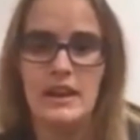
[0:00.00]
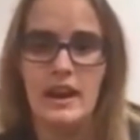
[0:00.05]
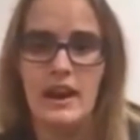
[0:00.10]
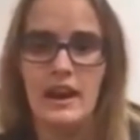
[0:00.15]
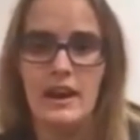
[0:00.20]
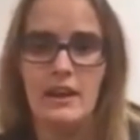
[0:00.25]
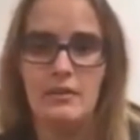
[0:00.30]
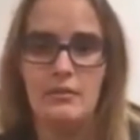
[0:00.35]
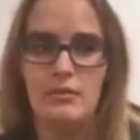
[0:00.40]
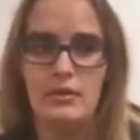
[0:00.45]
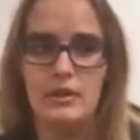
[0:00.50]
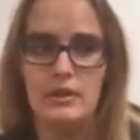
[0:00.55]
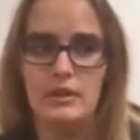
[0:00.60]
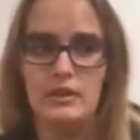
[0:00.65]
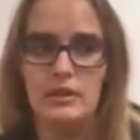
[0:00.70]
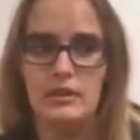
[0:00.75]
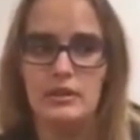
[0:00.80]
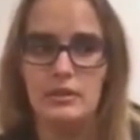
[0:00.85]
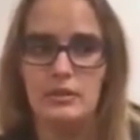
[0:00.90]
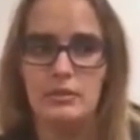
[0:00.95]
I
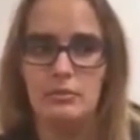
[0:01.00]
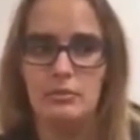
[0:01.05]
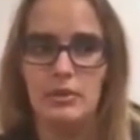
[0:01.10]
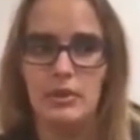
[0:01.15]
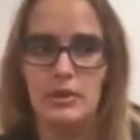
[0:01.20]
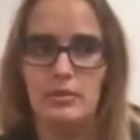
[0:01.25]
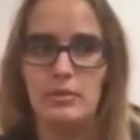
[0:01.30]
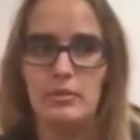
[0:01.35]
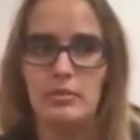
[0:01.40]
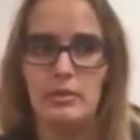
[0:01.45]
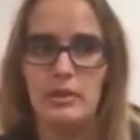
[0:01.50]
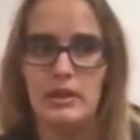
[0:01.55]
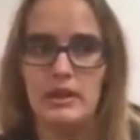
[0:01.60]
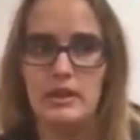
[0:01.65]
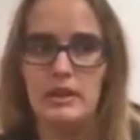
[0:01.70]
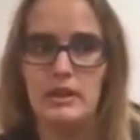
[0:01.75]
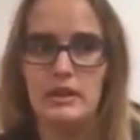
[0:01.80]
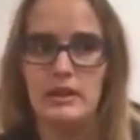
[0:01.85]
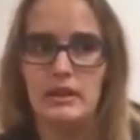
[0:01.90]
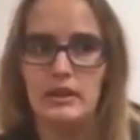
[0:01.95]
will
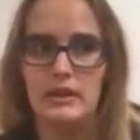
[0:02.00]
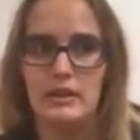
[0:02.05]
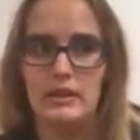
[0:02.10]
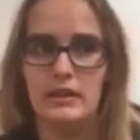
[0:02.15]
probably